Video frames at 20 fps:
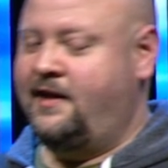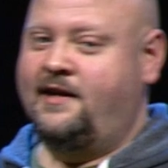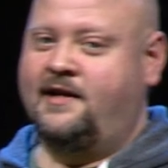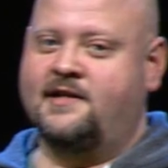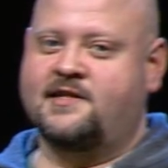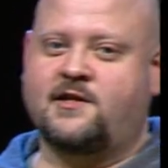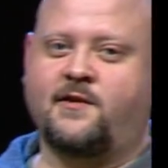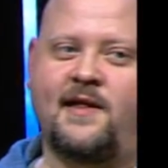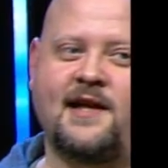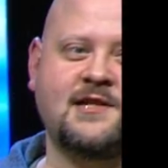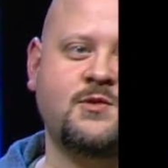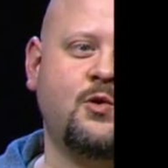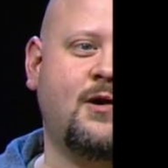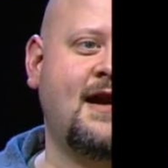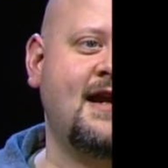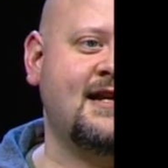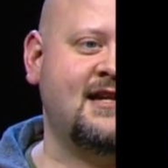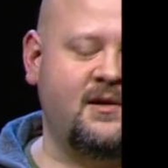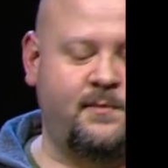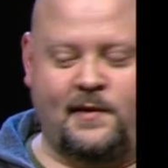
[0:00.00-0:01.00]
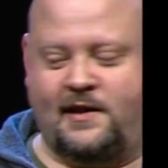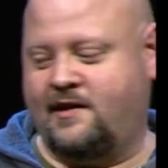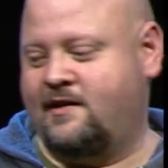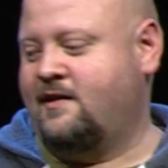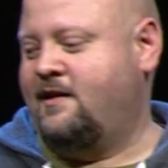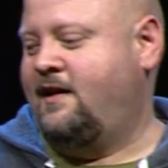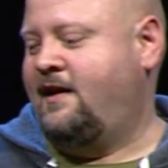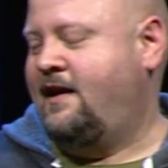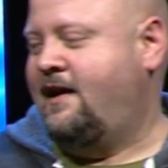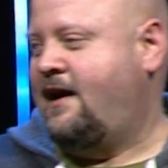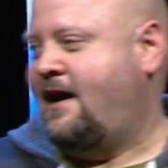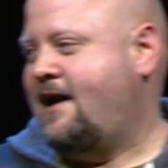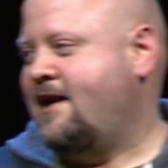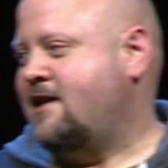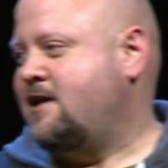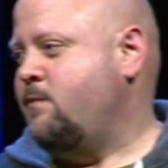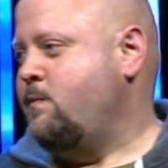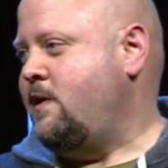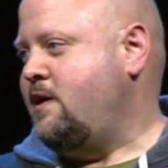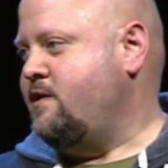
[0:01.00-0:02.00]
So that's where I come in. I
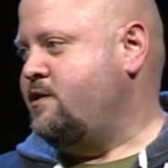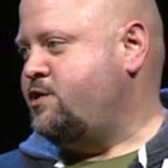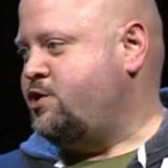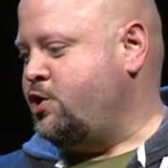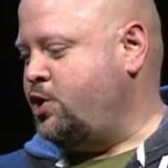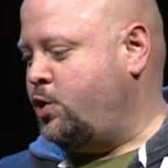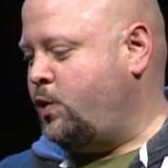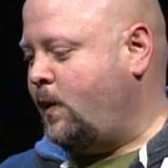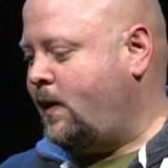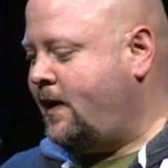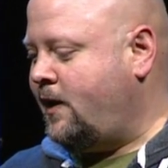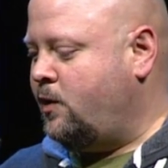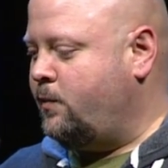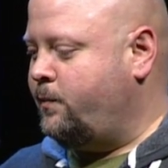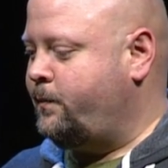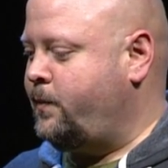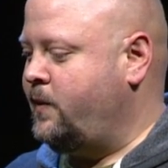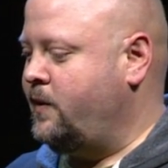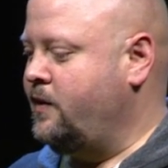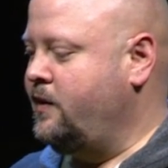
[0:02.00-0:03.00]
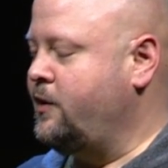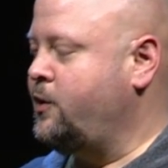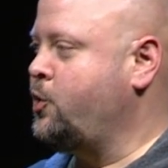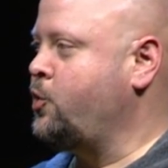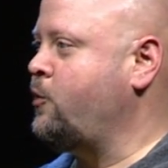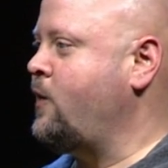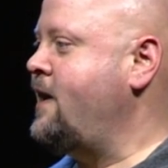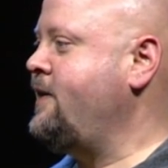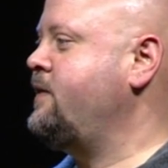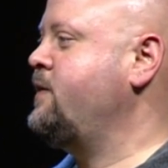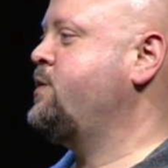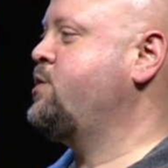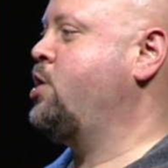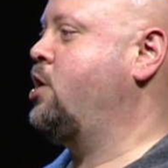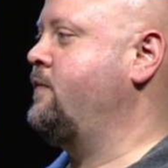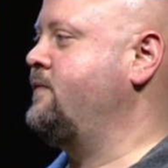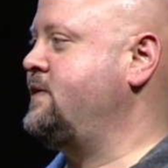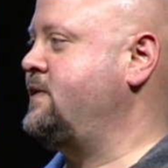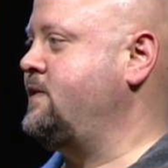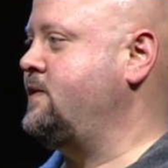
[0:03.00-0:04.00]
come in to help create the
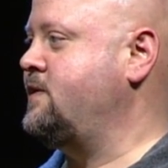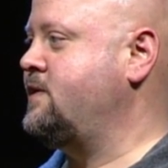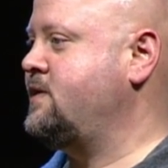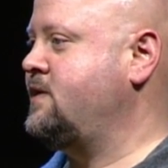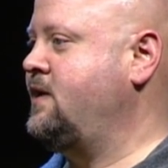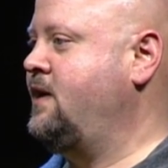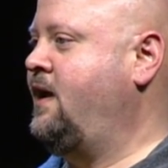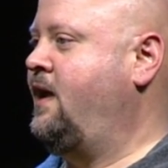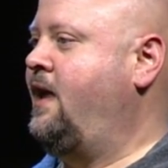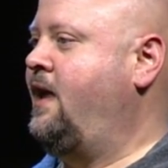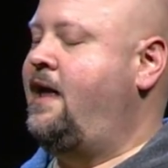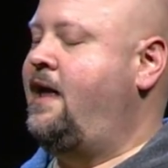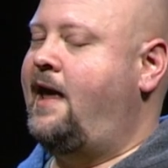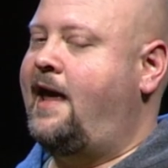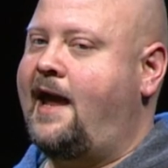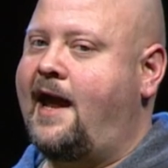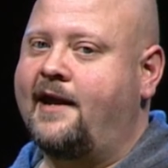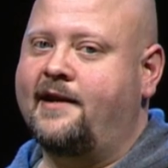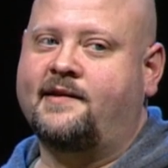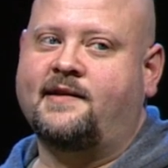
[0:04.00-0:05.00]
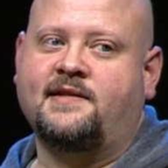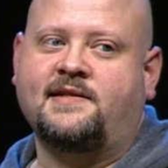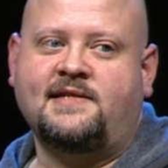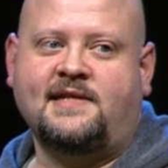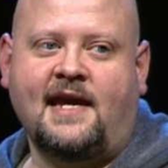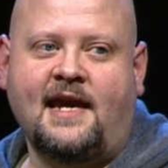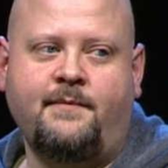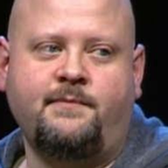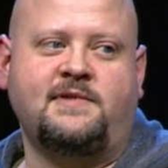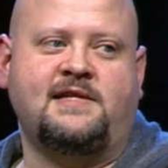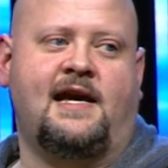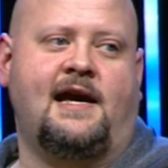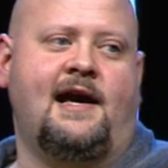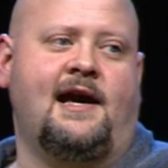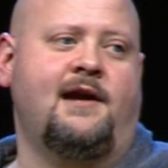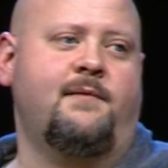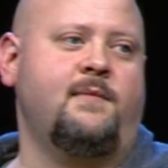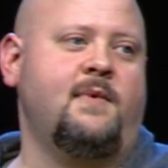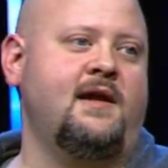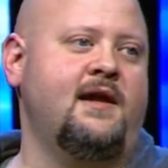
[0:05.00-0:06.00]
services and at the same
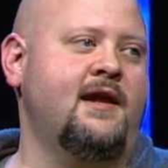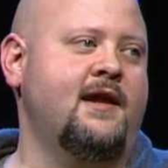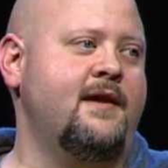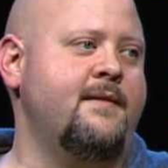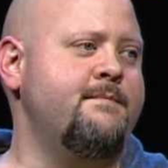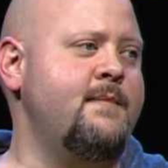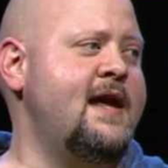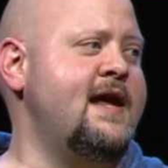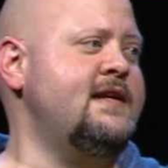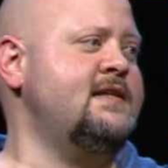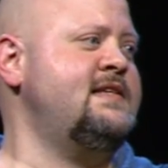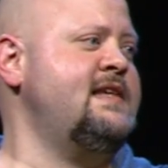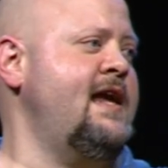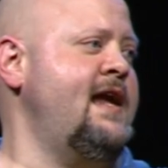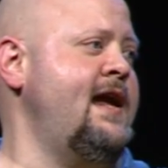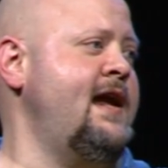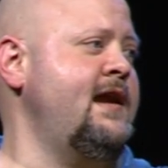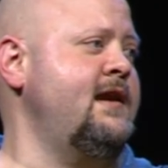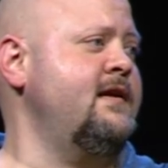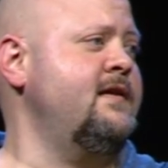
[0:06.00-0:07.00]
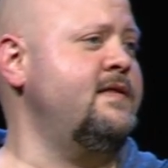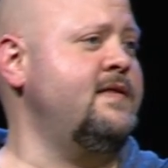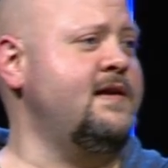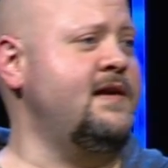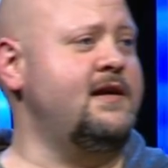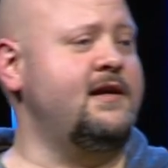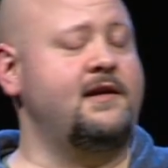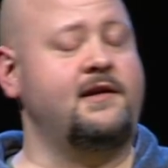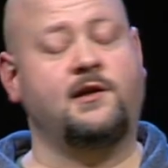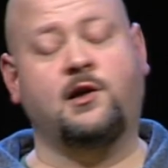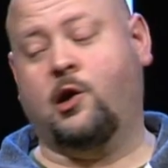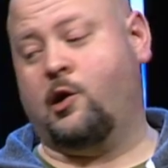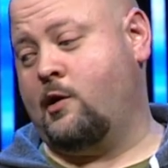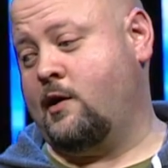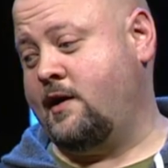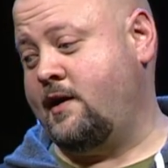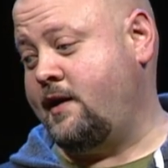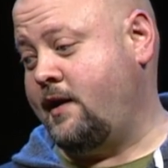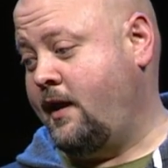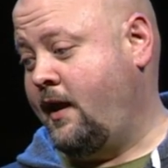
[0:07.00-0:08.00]
time maintain the
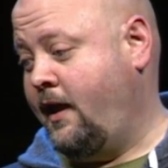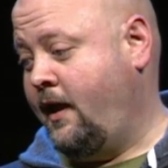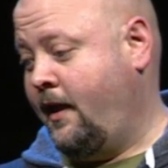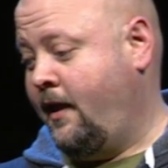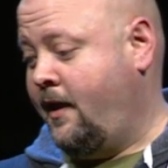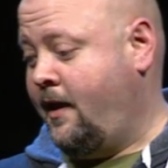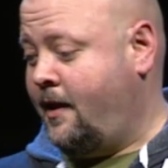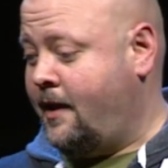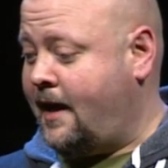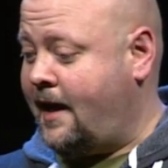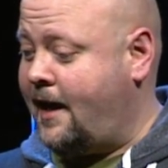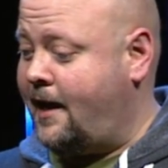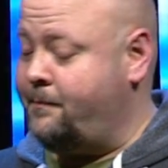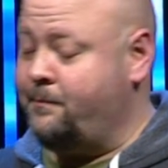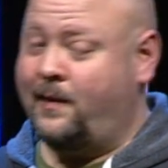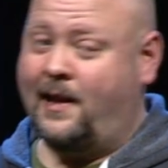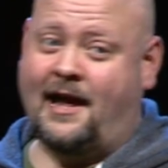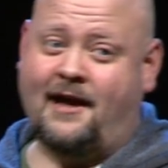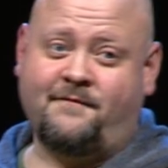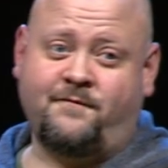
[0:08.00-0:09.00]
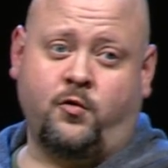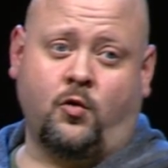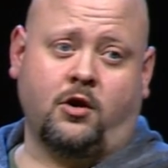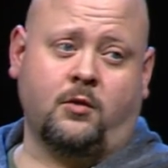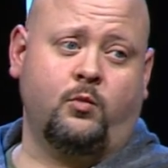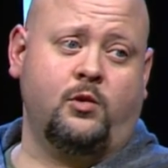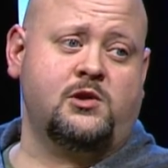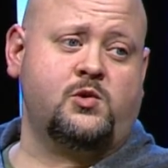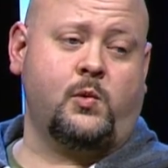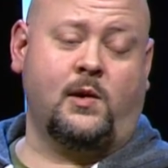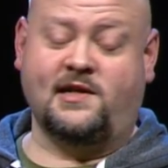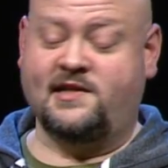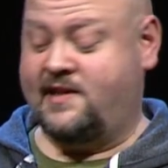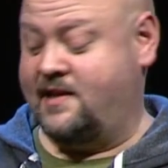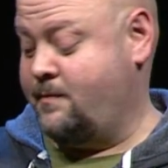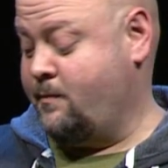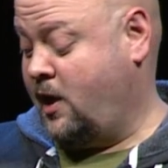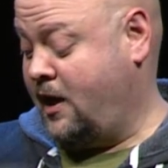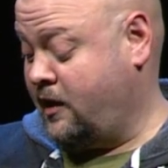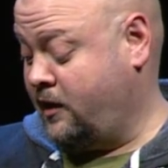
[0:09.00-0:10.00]
current uh, platform, which was the
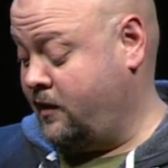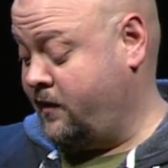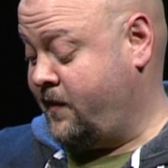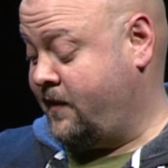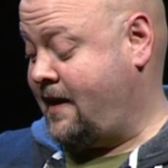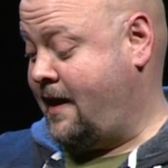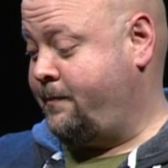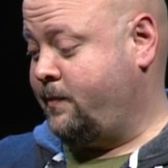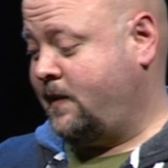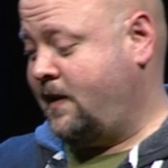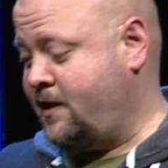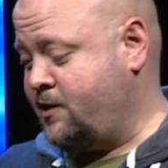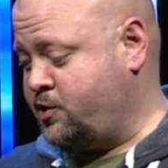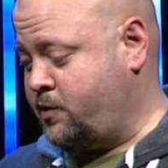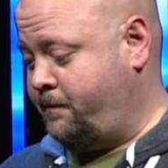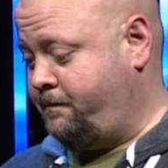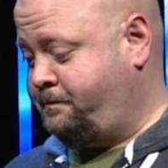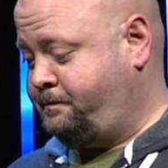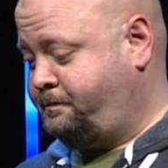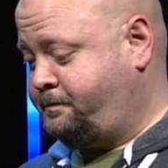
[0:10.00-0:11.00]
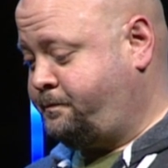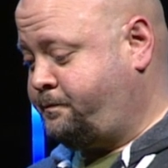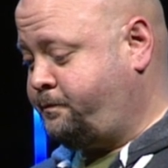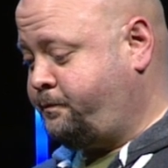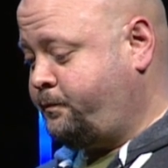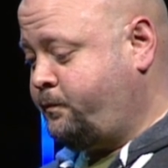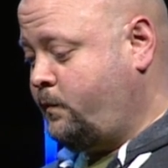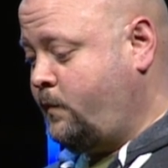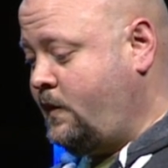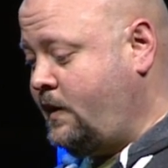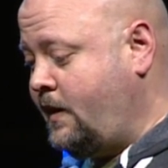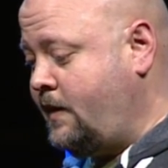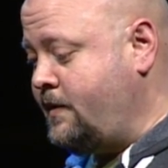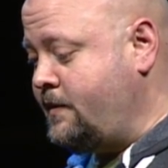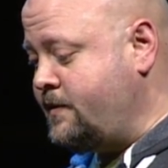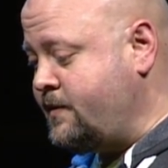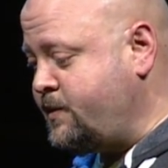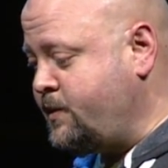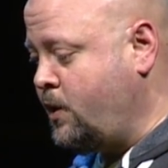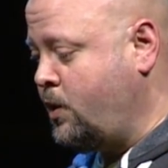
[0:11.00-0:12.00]
monolithic application.
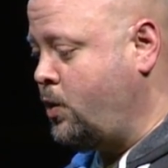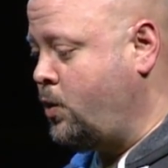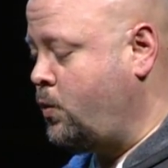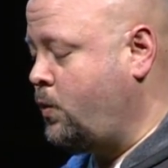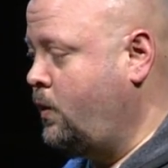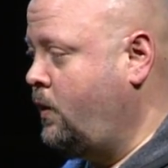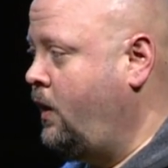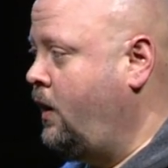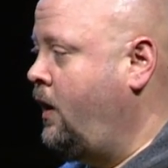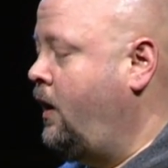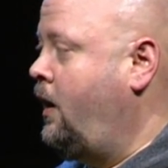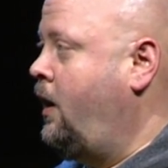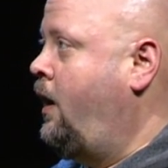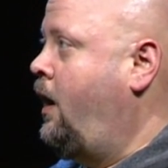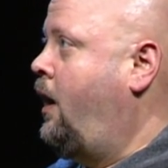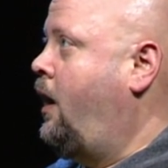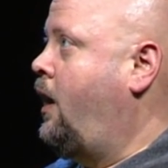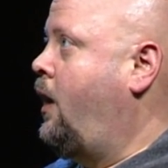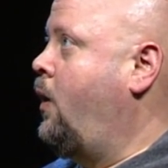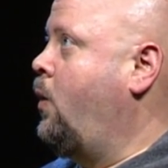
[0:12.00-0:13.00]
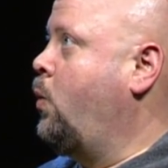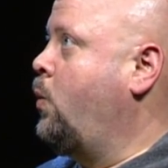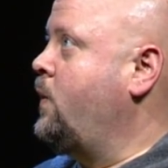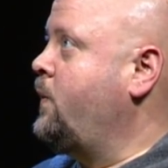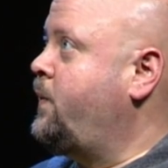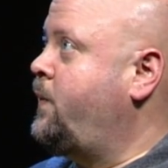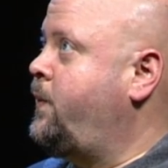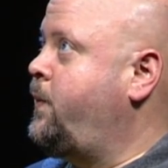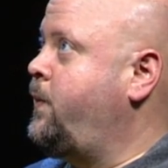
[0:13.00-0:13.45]
So with,